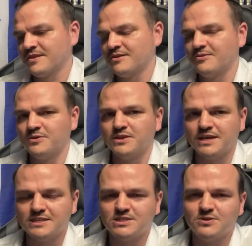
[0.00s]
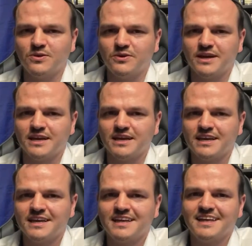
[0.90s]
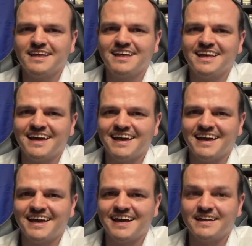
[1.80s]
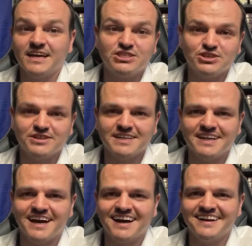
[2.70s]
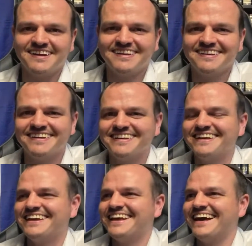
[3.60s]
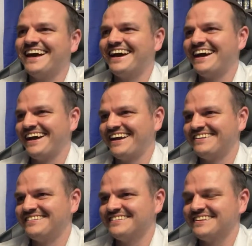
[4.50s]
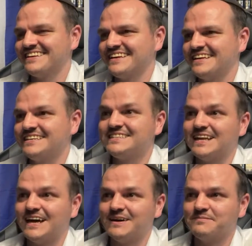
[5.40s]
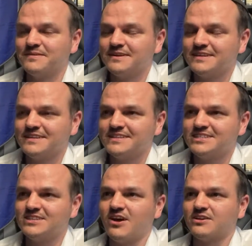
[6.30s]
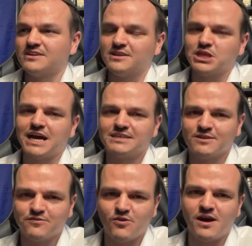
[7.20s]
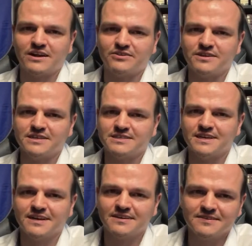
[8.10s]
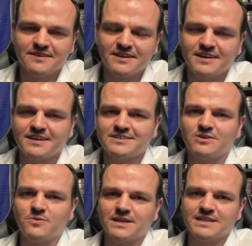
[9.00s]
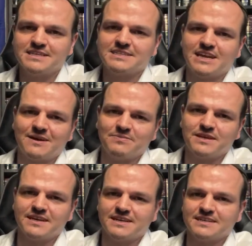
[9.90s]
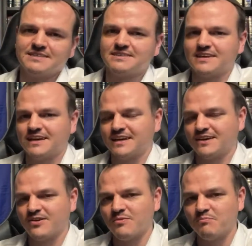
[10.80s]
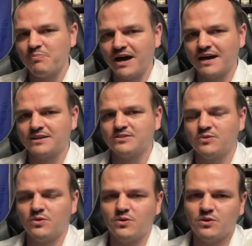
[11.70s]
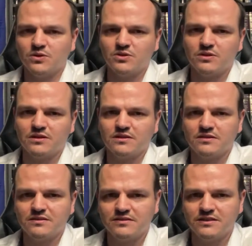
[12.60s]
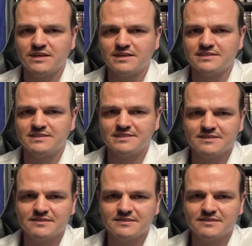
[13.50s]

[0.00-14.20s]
with their story, and a Jew that died. And Islam started 1,400 years ago. So what Islam did is they combined all these,